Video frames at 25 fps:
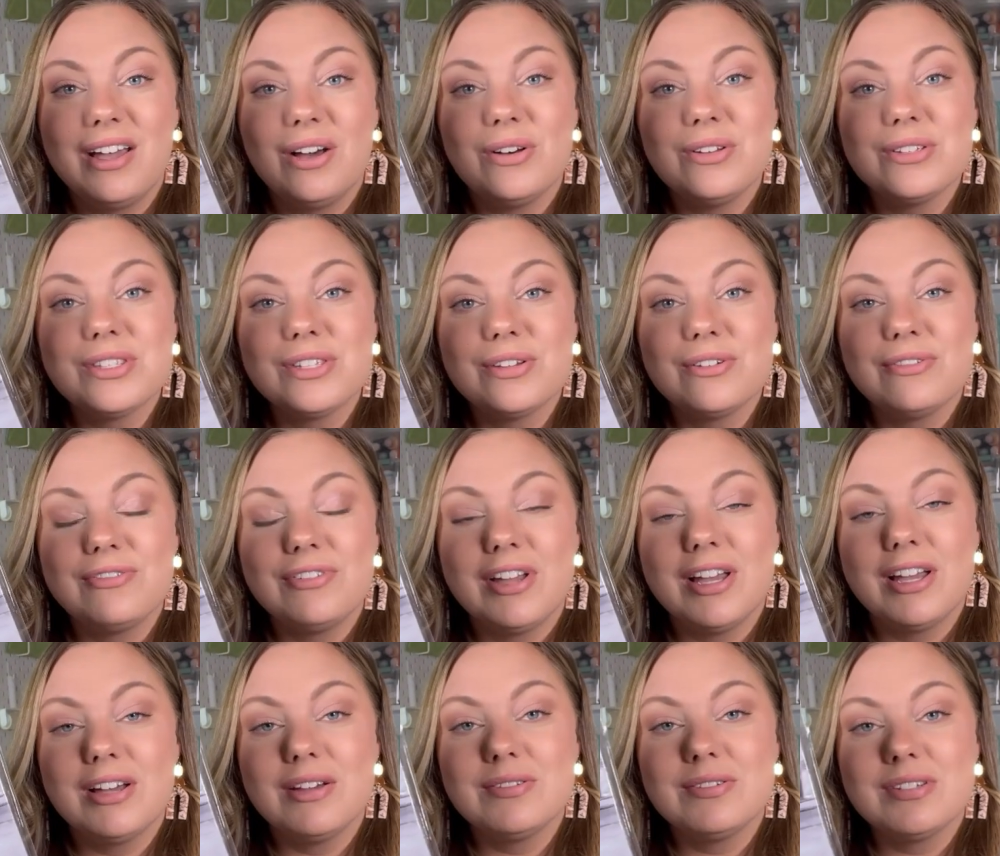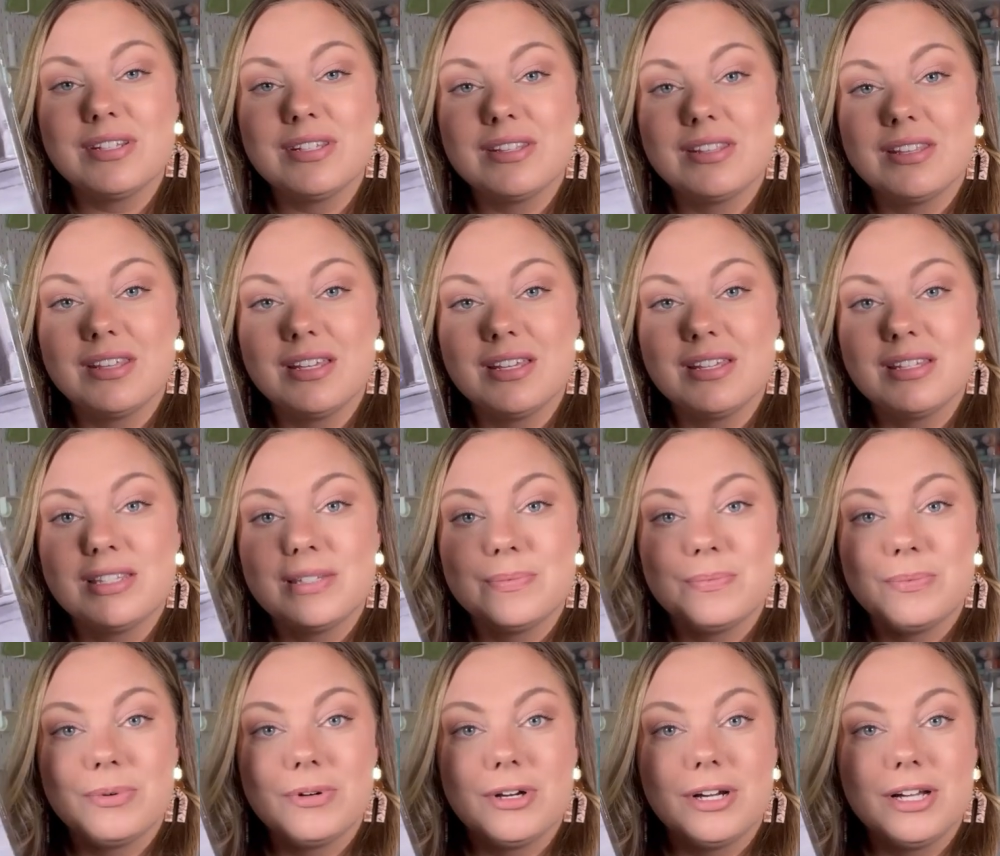also found this
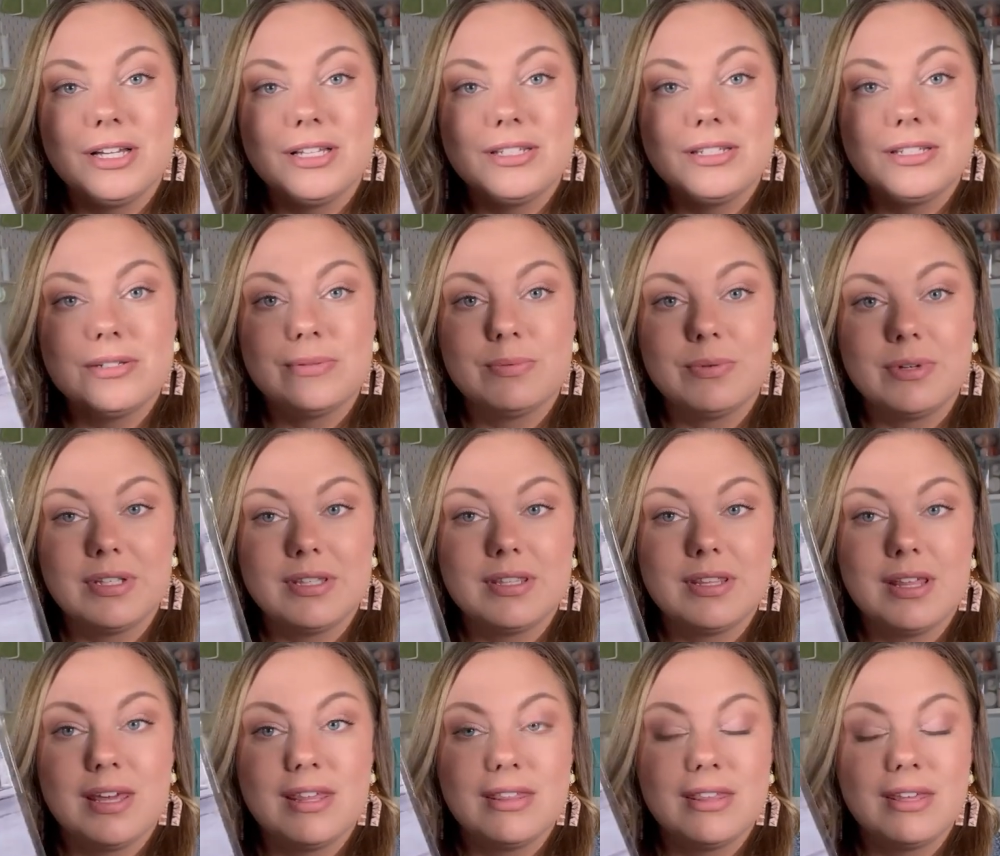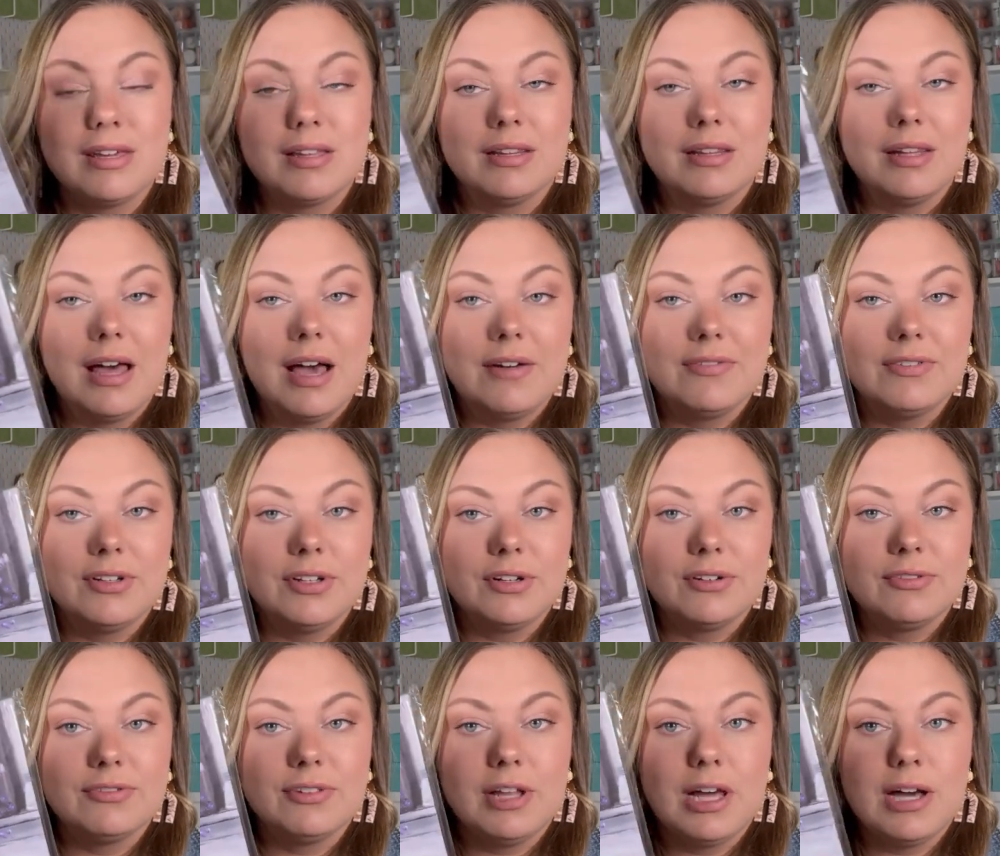print with, I think,
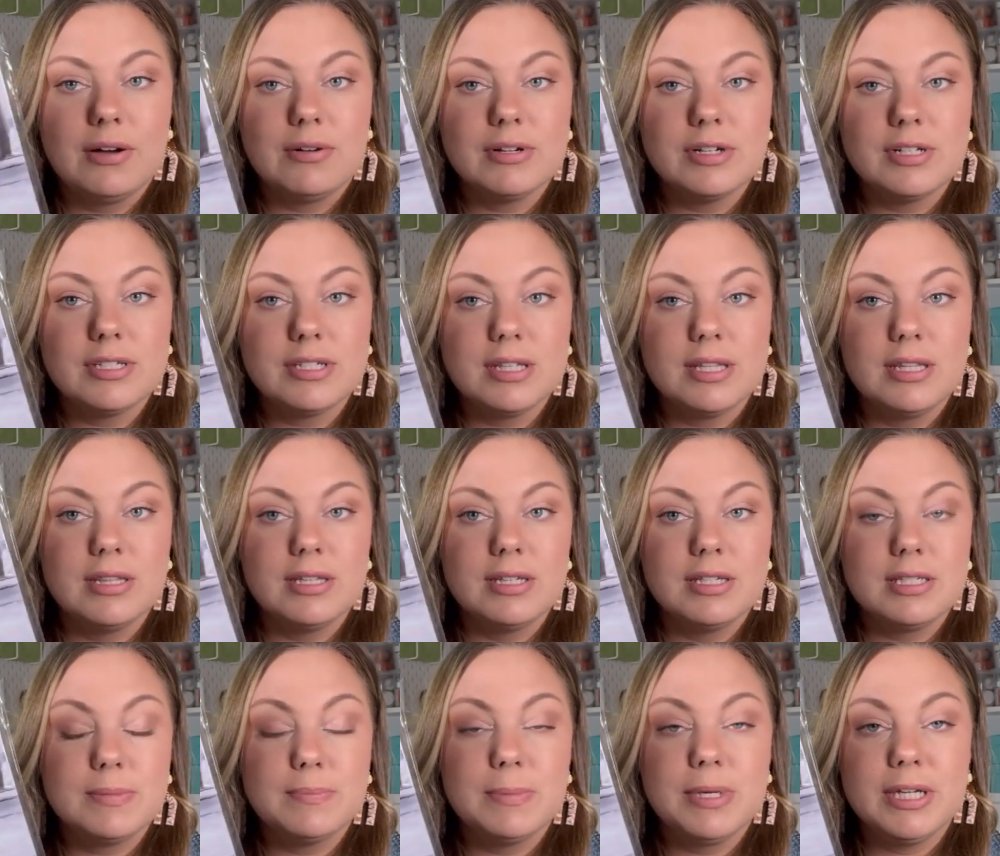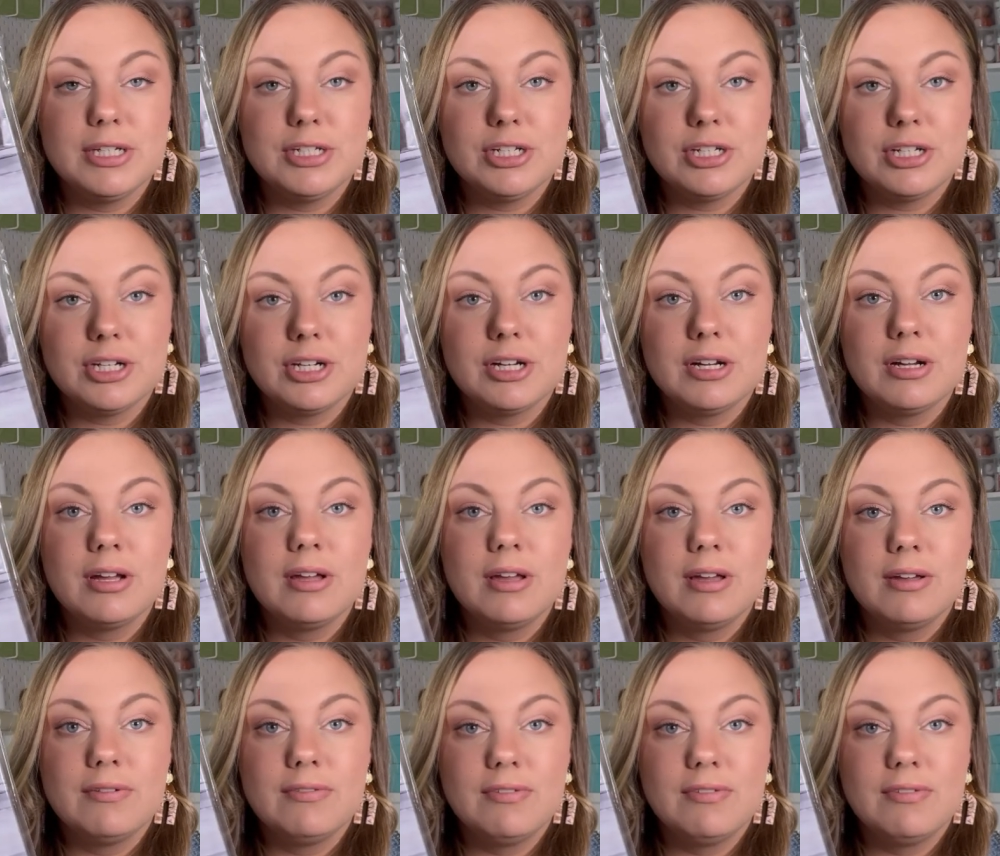lavender flowers in this picture.